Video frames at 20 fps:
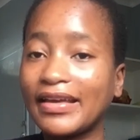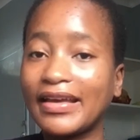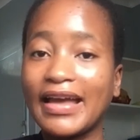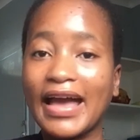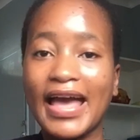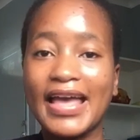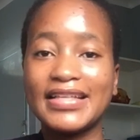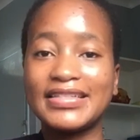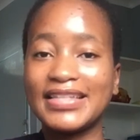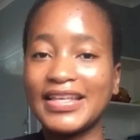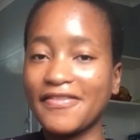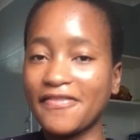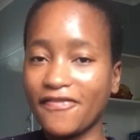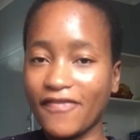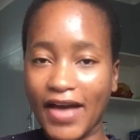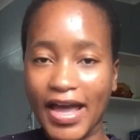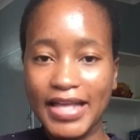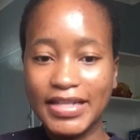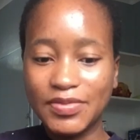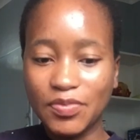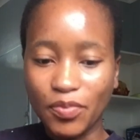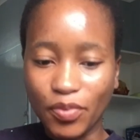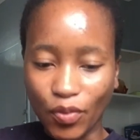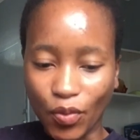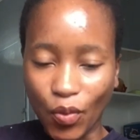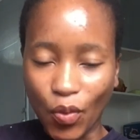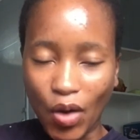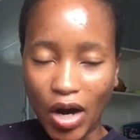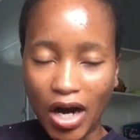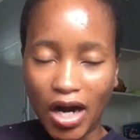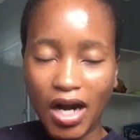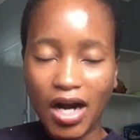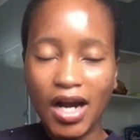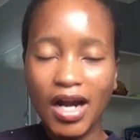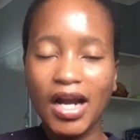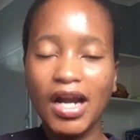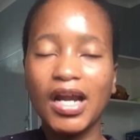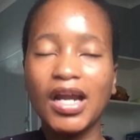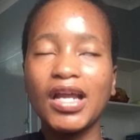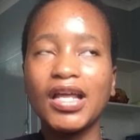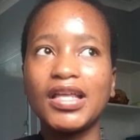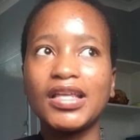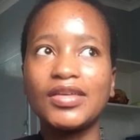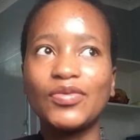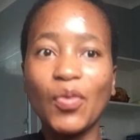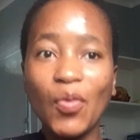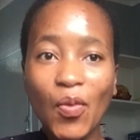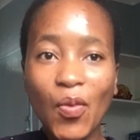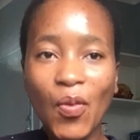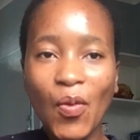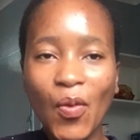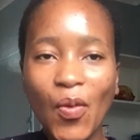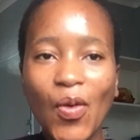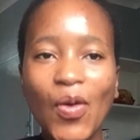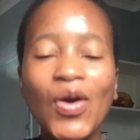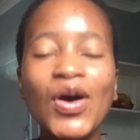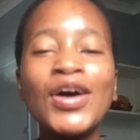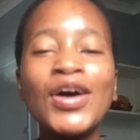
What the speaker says: the guys, a fight broke. Ooh.